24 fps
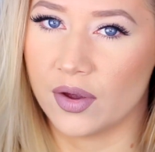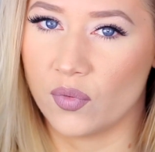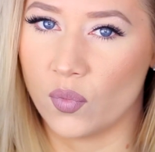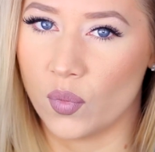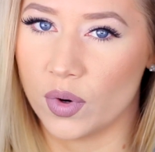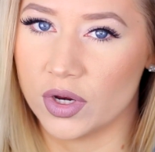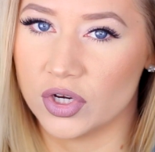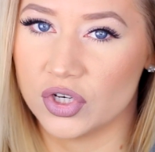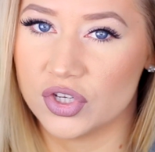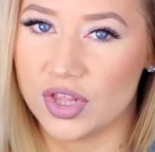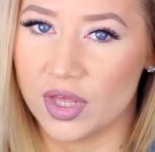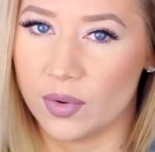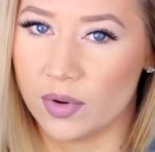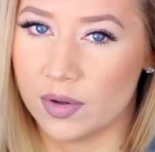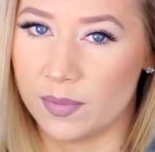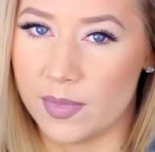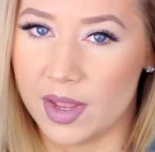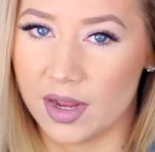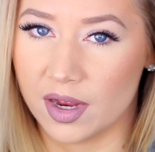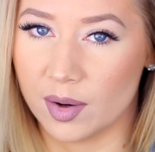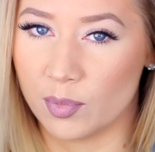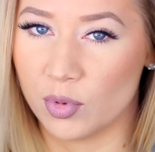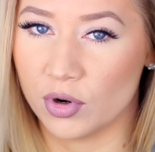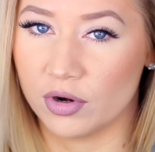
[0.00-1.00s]
I wish they would
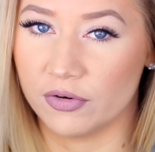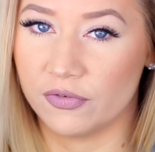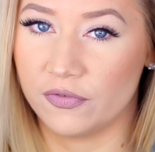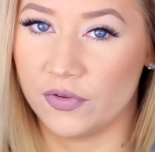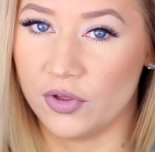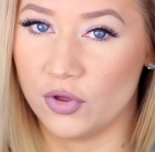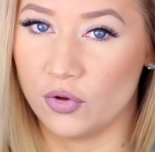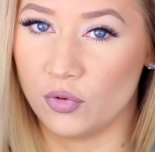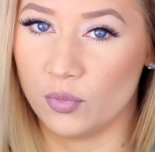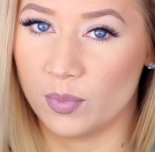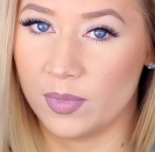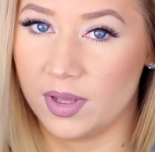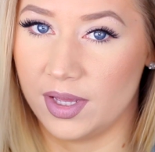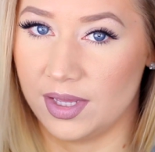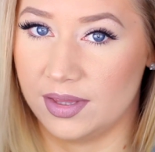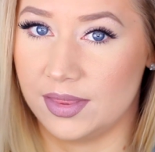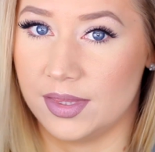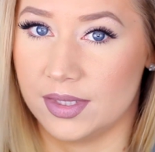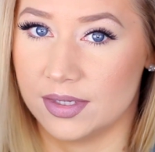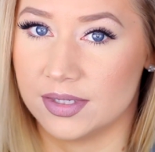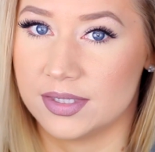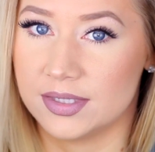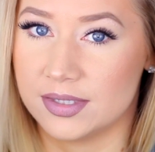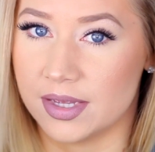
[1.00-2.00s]
make a perfume
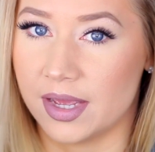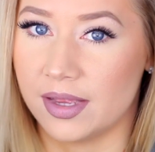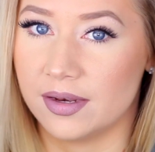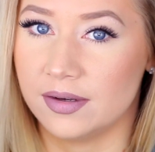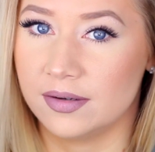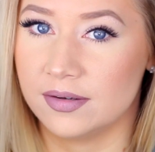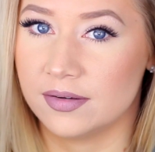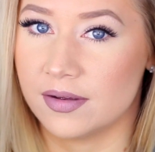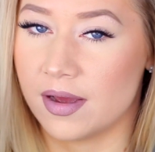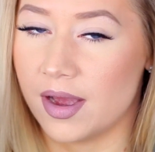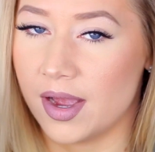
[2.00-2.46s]
in this scent.